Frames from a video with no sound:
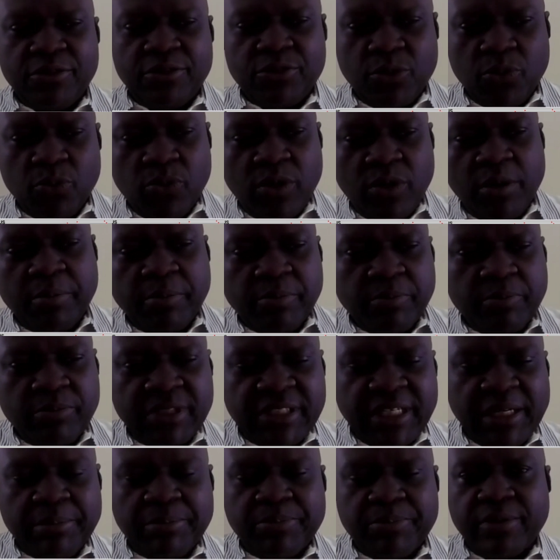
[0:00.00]
so warm,
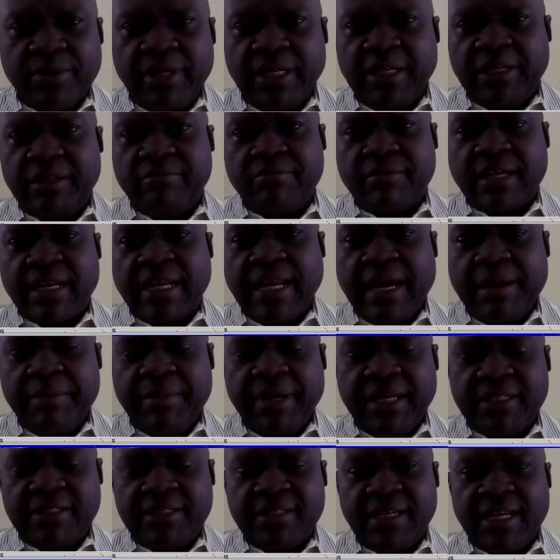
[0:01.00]
temperate
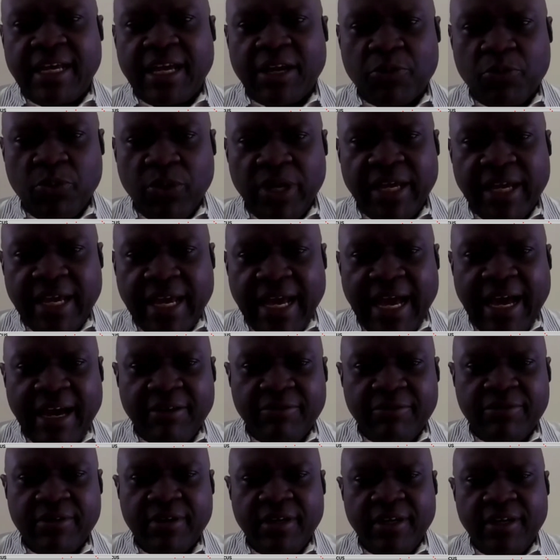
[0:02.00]
climates like we
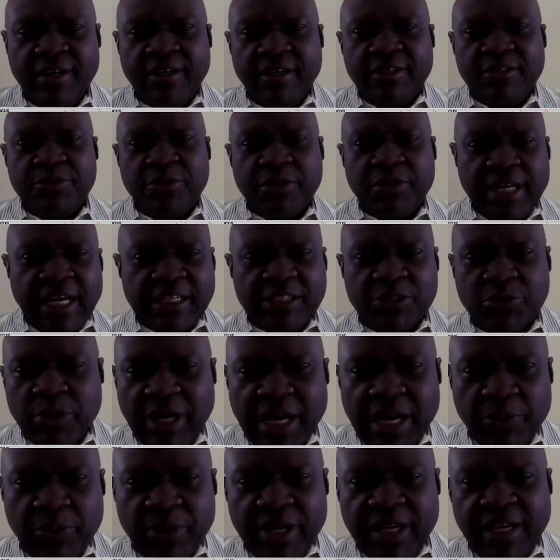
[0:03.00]
have. So that's
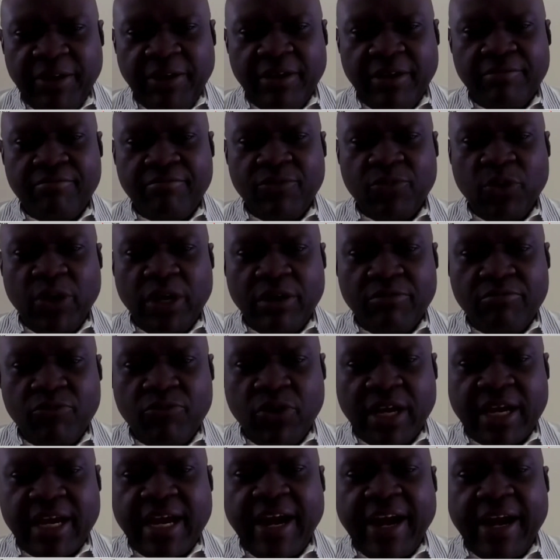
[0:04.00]
why we
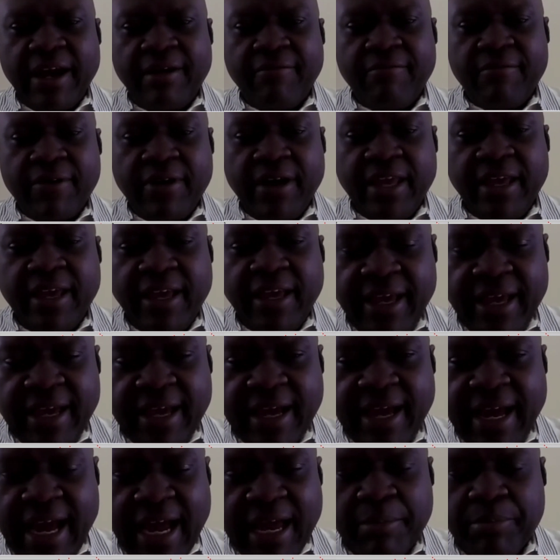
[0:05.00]
carry
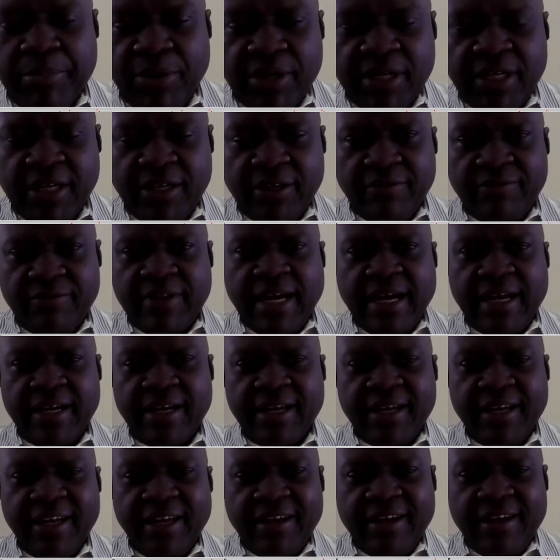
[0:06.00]
a high burden of that.
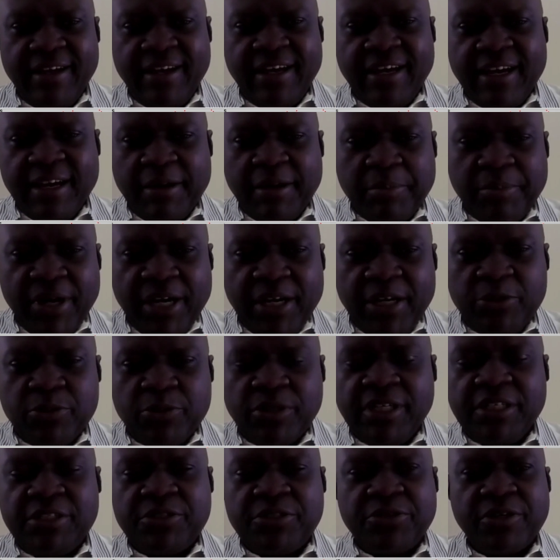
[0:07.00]
But it
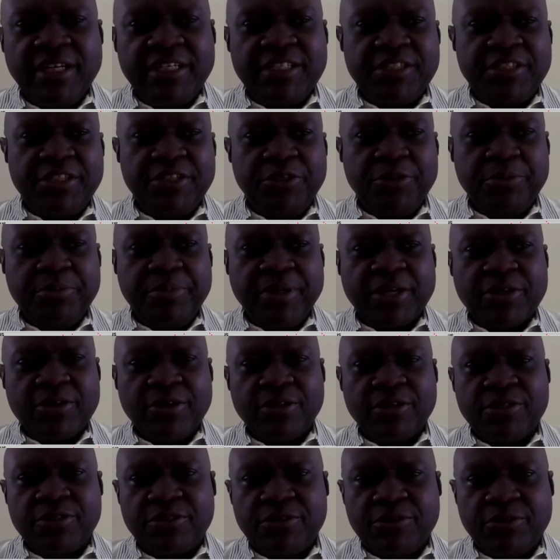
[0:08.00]
will interest you
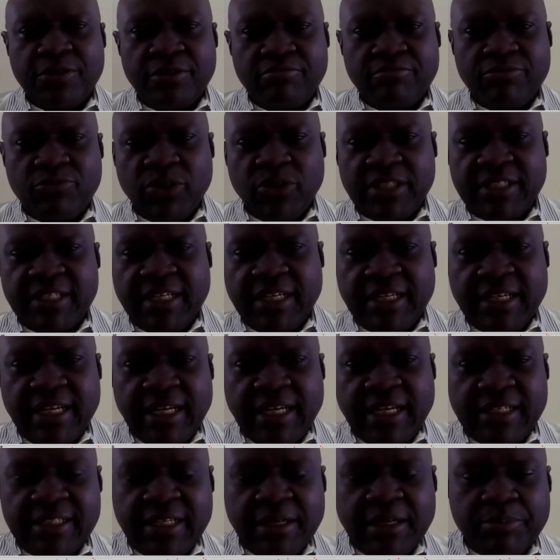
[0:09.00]
because we say
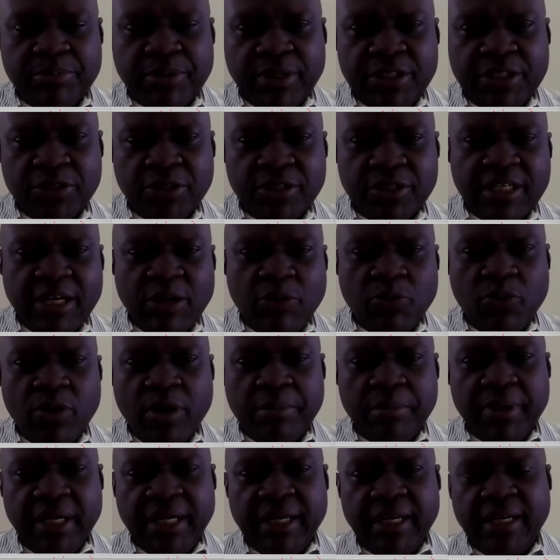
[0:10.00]
that temperatures are
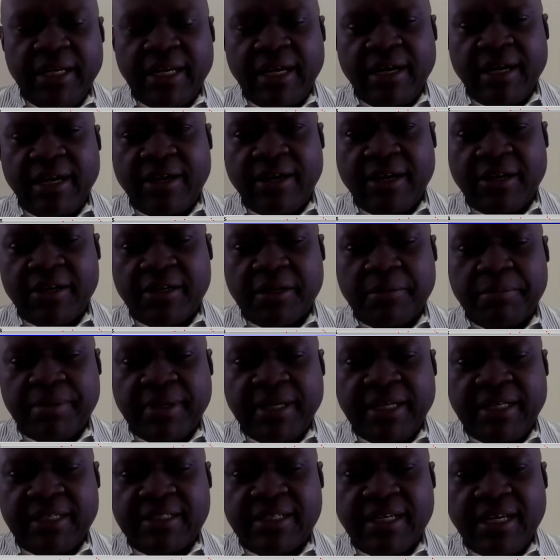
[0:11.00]
warming around the
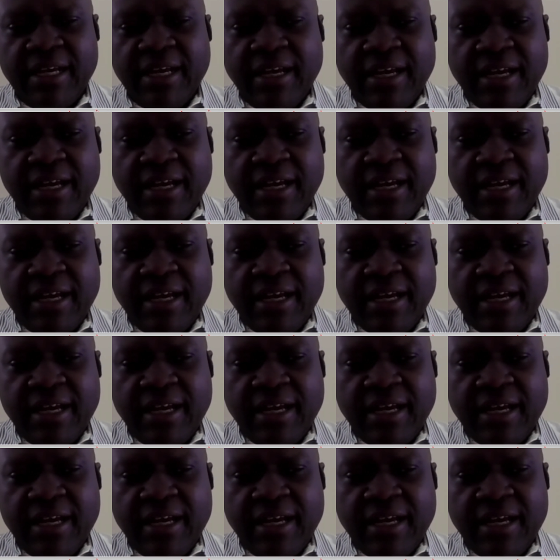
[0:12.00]
place.